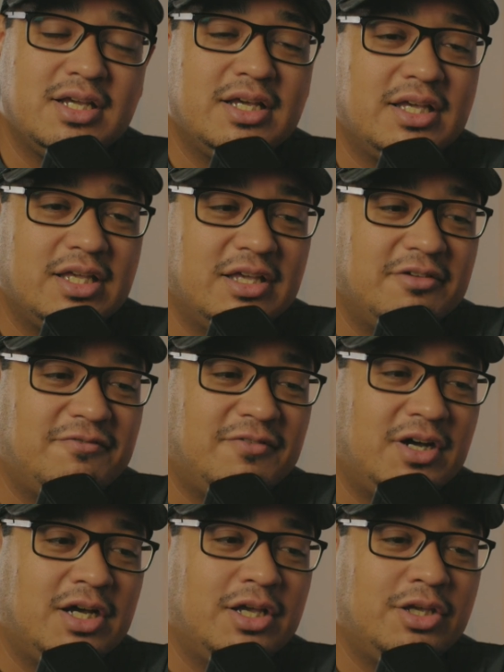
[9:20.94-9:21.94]
If
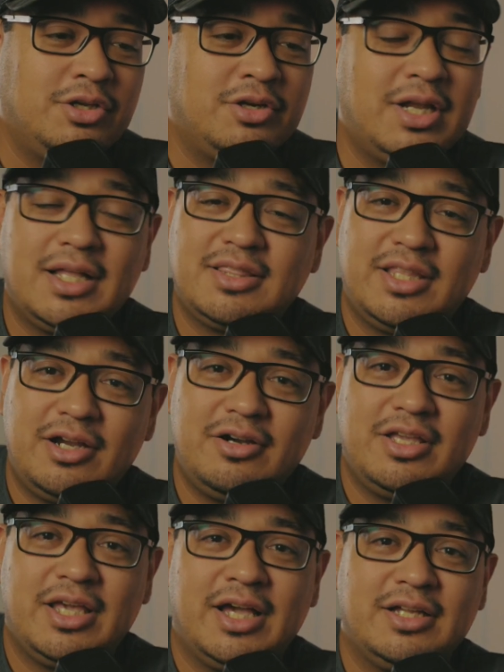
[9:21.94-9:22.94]
you're not there
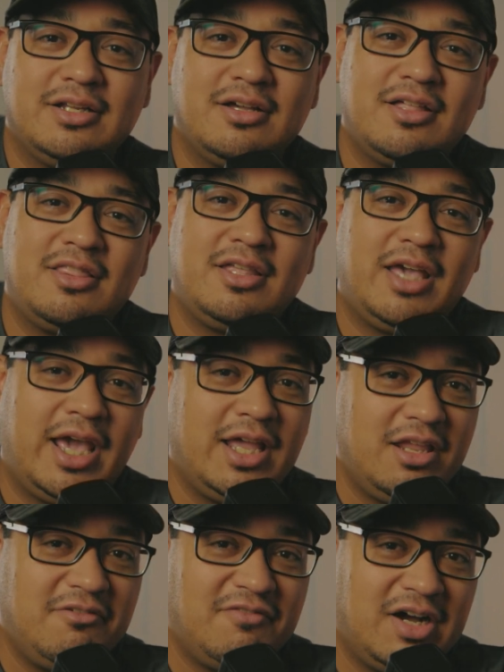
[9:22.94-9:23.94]
yet, the
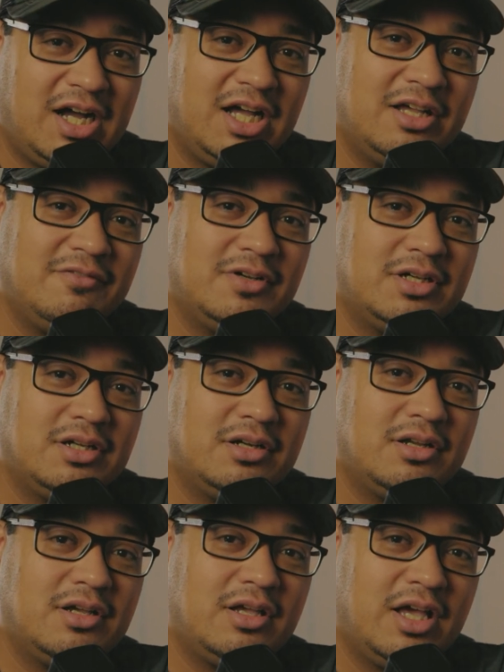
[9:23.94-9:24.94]
85
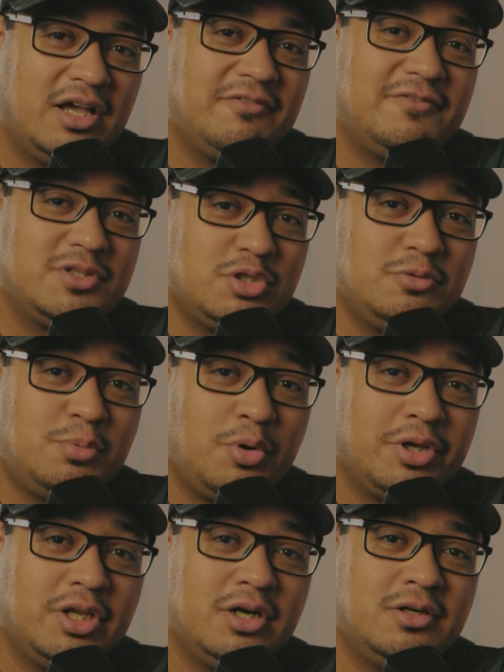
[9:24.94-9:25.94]
f
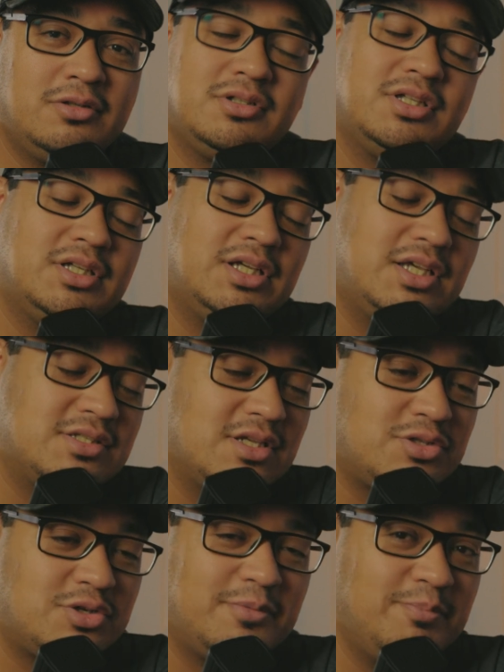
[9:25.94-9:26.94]
2.0 is a
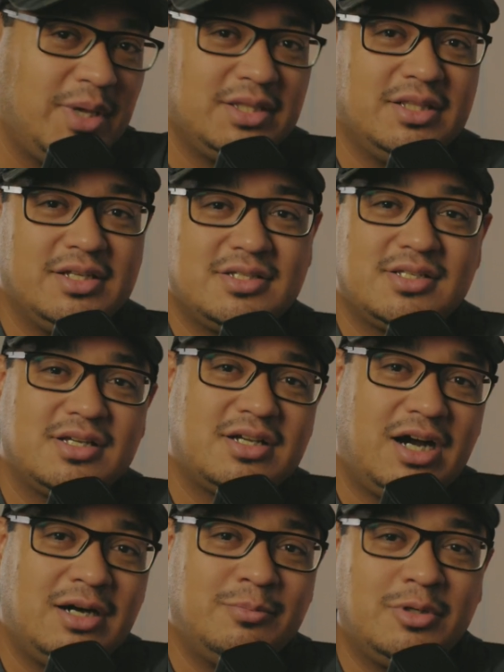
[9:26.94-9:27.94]
tremendous
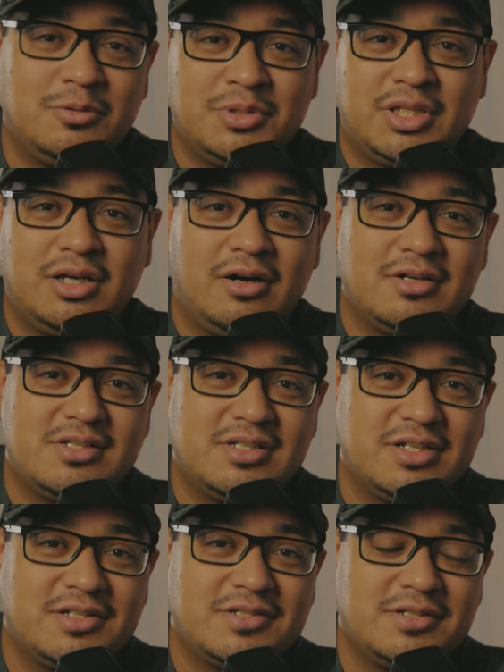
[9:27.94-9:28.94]
combo with the
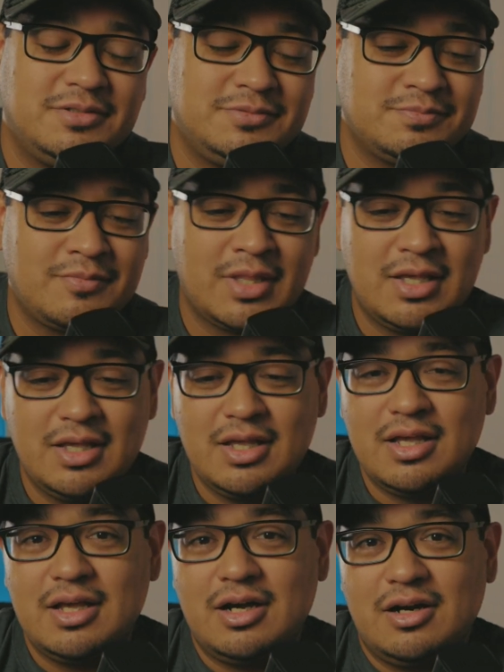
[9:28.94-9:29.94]
R6.
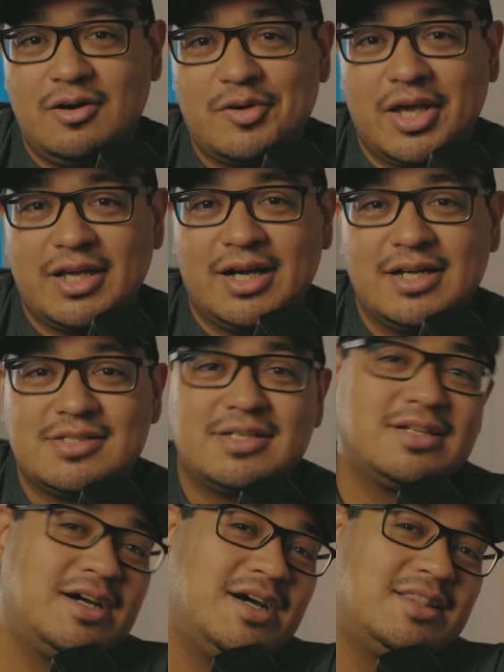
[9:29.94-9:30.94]
Okay guys,
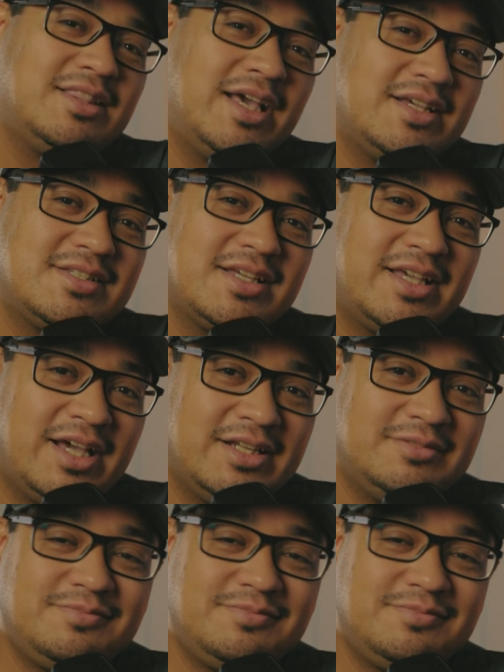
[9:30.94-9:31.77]
thanks again.